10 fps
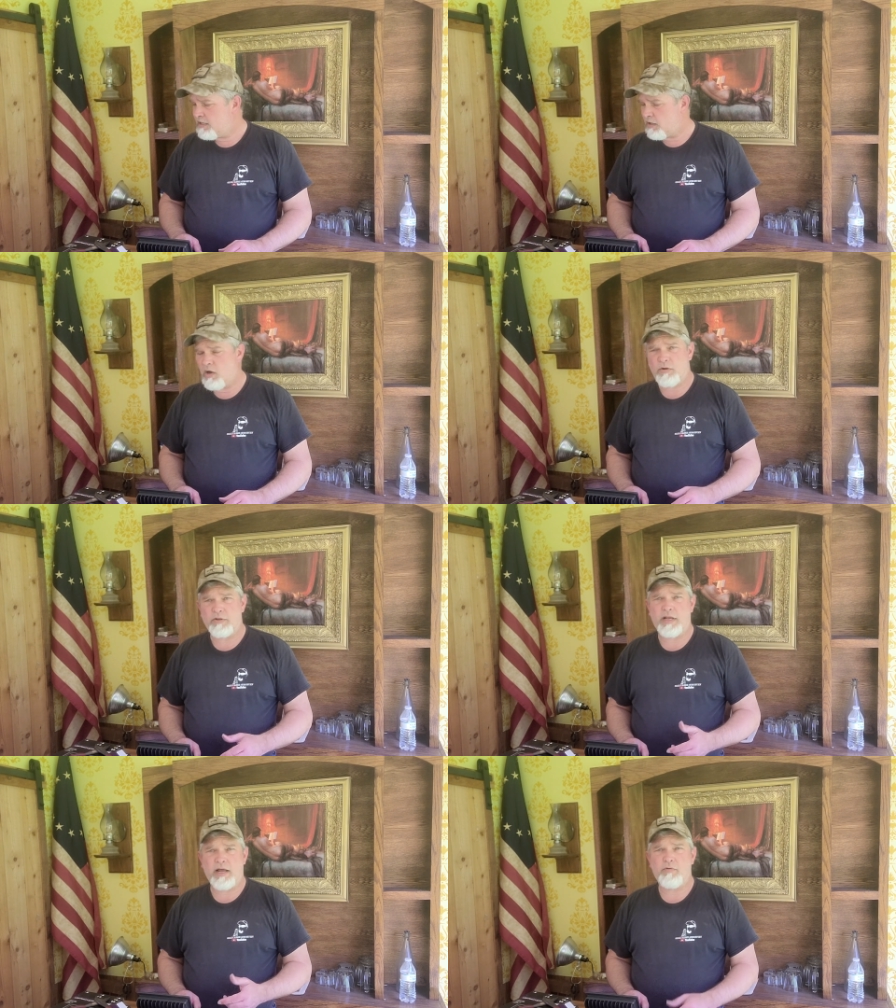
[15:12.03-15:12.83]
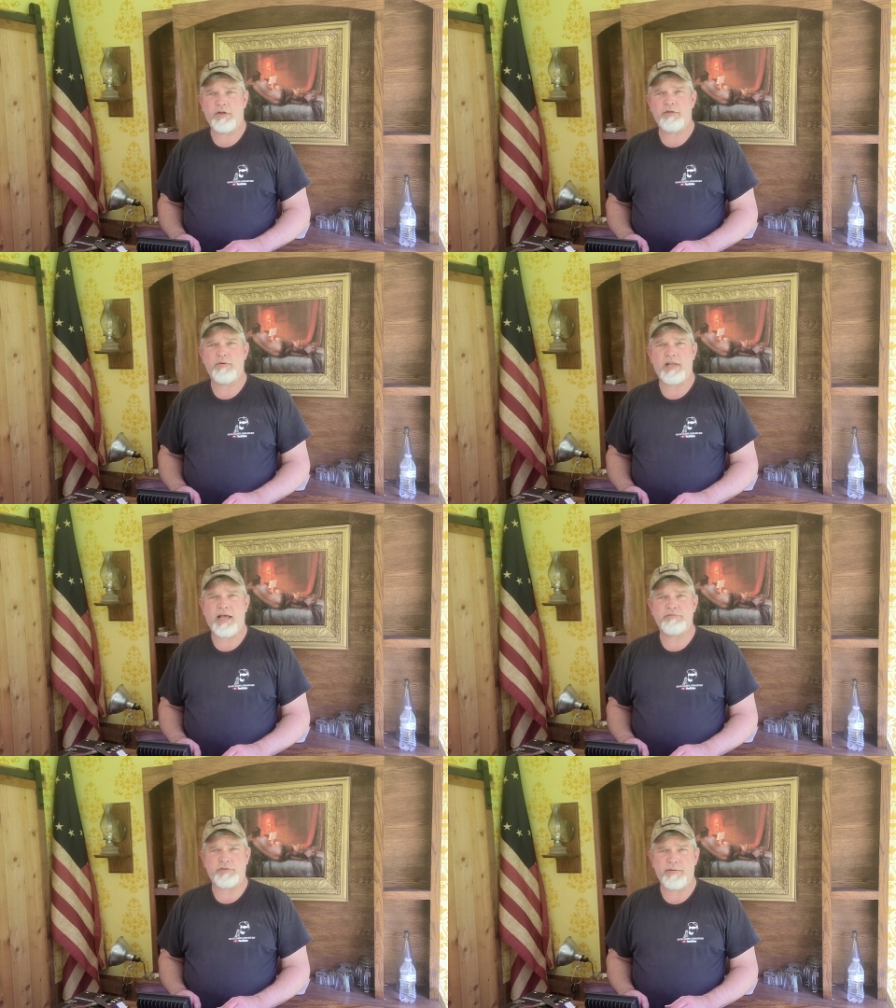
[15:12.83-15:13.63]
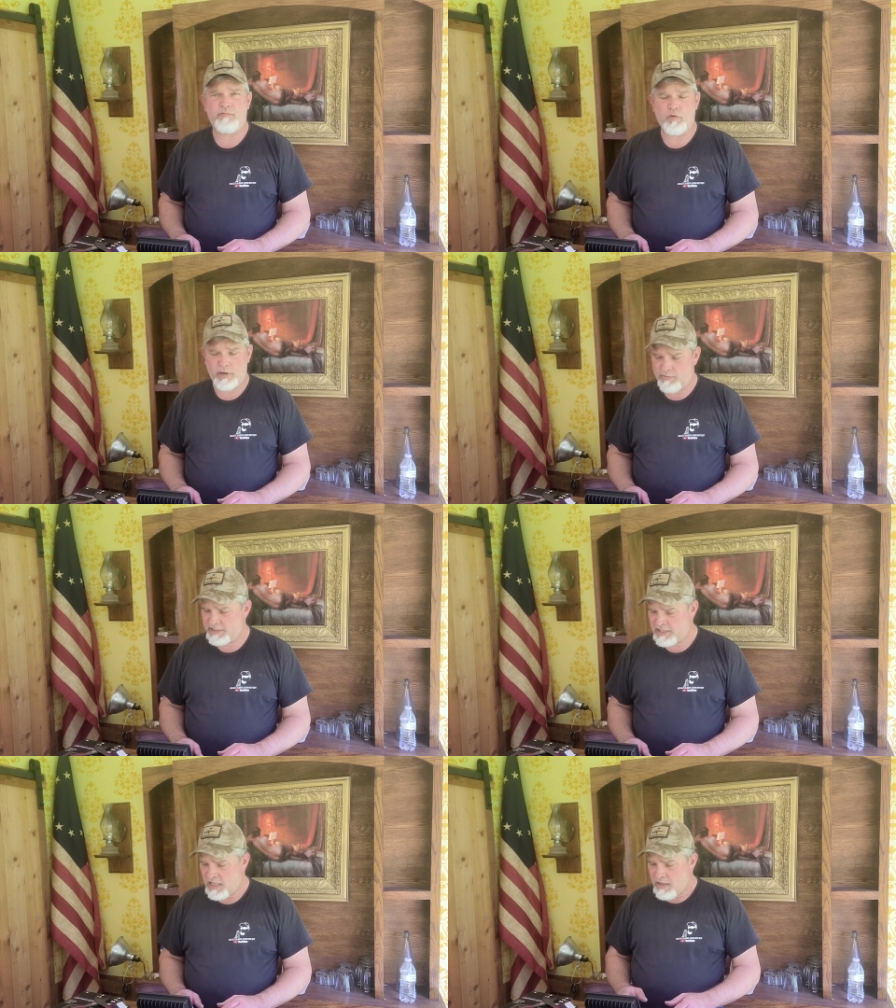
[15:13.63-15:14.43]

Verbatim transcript: longer than I want to do a live stream for anyways.